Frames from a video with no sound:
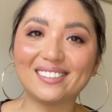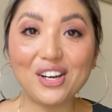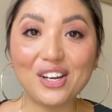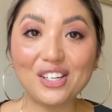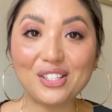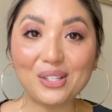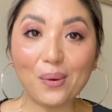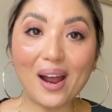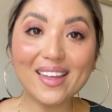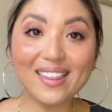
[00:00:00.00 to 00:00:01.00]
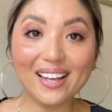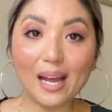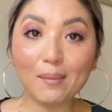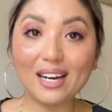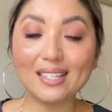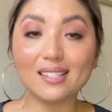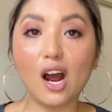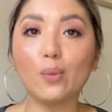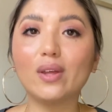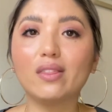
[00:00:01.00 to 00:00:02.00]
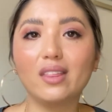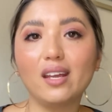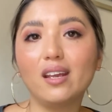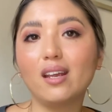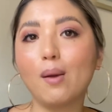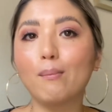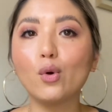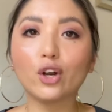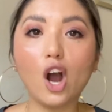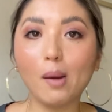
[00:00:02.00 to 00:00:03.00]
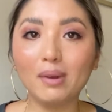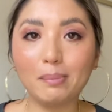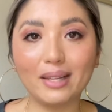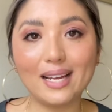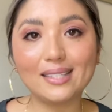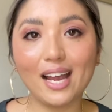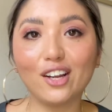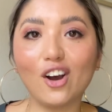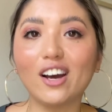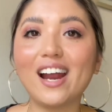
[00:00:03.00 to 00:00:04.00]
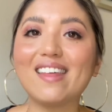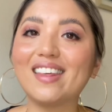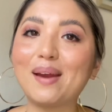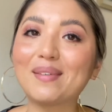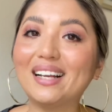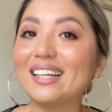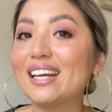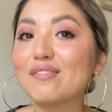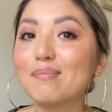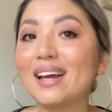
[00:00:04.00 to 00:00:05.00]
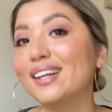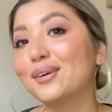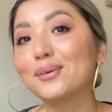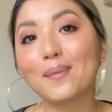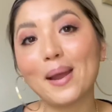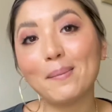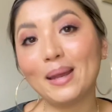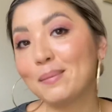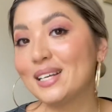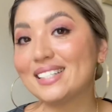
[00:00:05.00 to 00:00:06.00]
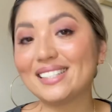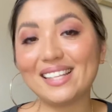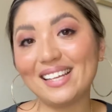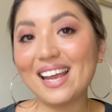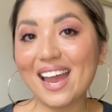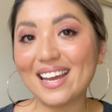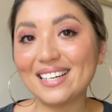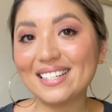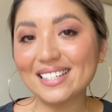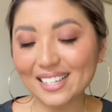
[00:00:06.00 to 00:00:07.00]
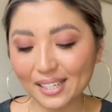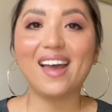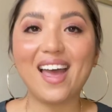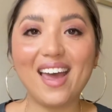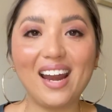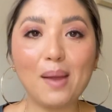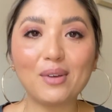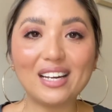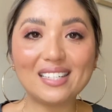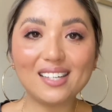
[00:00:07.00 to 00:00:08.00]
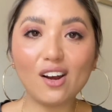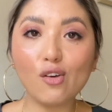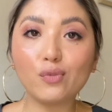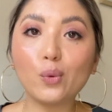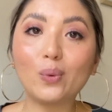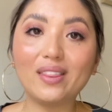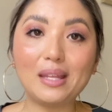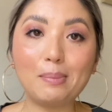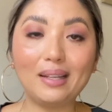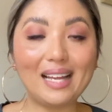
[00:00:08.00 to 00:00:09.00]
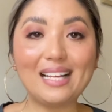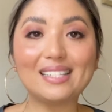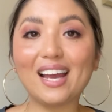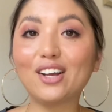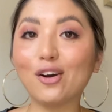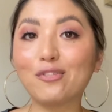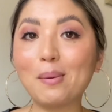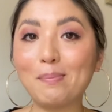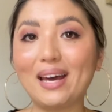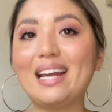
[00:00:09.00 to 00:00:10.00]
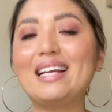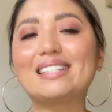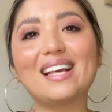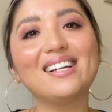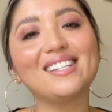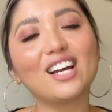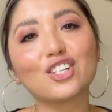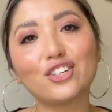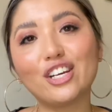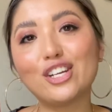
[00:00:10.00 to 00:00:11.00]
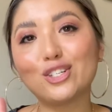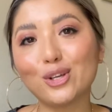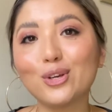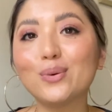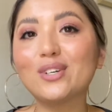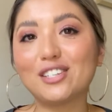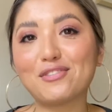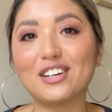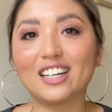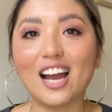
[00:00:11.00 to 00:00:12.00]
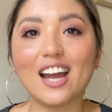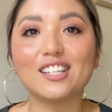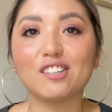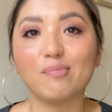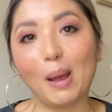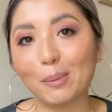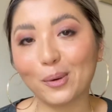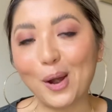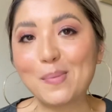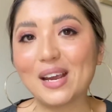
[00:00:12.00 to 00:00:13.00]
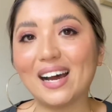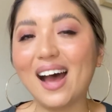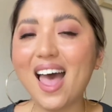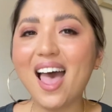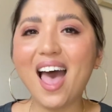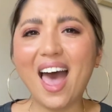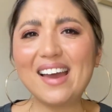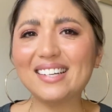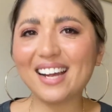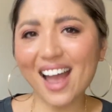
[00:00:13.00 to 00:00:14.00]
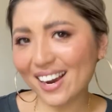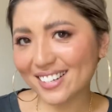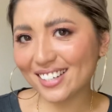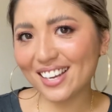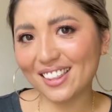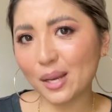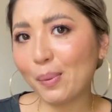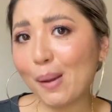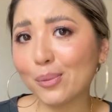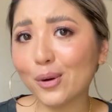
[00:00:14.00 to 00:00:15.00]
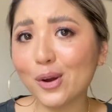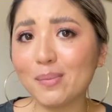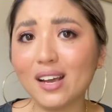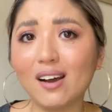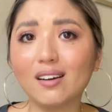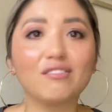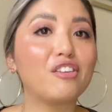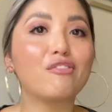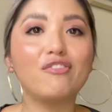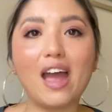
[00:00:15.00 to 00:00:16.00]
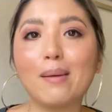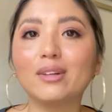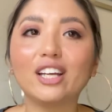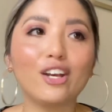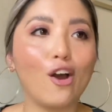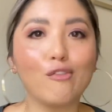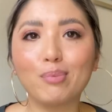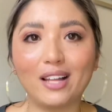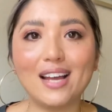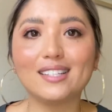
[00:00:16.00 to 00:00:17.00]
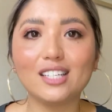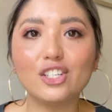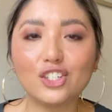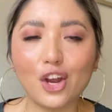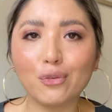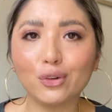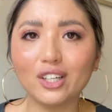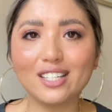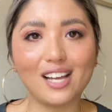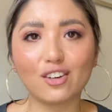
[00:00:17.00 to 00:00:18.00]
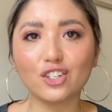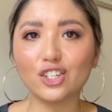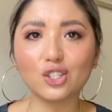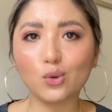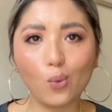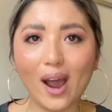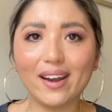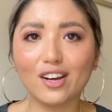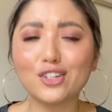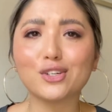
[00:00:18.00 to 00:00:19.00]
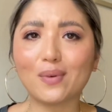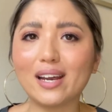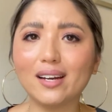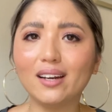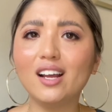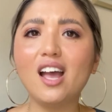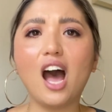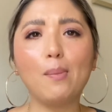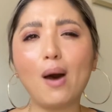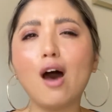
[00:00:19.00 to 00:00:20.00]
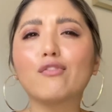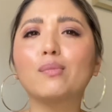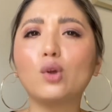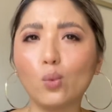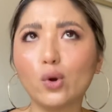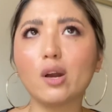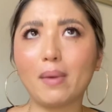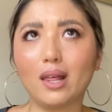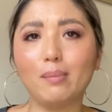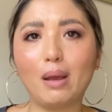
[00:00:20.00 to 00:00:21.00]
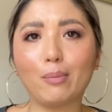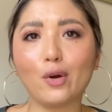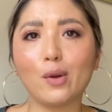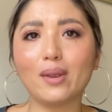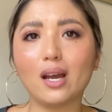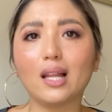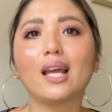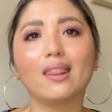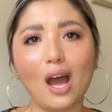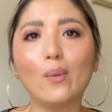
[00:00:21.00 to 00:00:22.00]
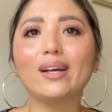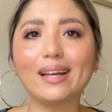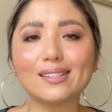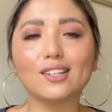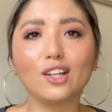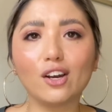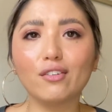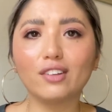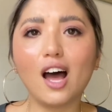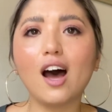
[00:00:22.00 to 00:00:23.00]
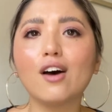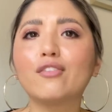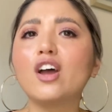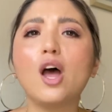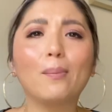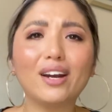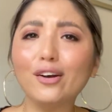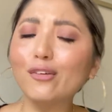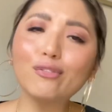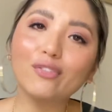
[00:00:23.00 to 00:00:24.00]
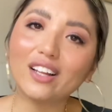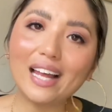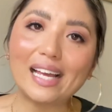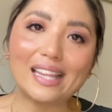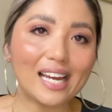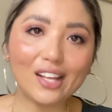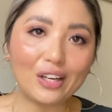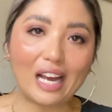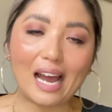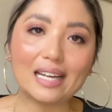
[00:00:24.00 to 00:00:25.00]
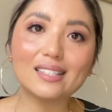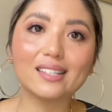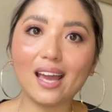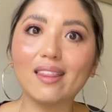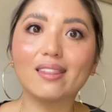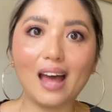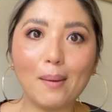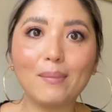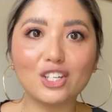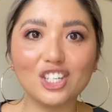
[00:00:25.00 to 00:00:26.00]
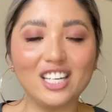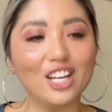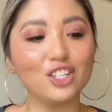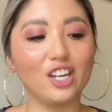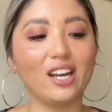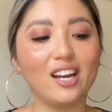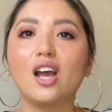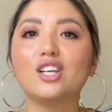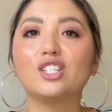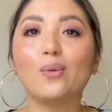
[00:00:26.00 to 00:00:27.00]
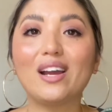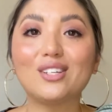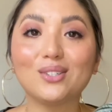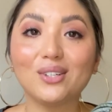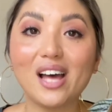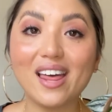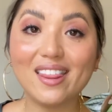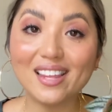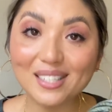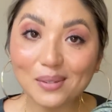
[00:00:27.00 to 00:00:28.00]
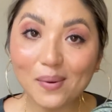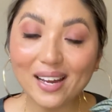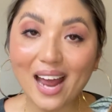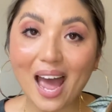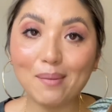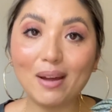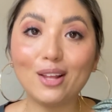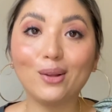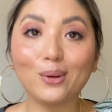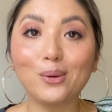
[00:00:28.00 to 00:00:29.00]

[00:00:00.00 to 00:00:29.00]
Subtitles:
So I think I'm going to start with the more common plants I got, and then I'm going to leave my little rare babies to the end. And I'm going to start off with the plants I got from Bunnings, and it's actually two different kinds of peperomia. And I actually think peperomia, the family of plants in general, is actually just quite underrated, apart from the watermelon peperomia. Like, that one gets a lot of love, but I don't feel like the other kinds get that much attention. So I saw this one at my local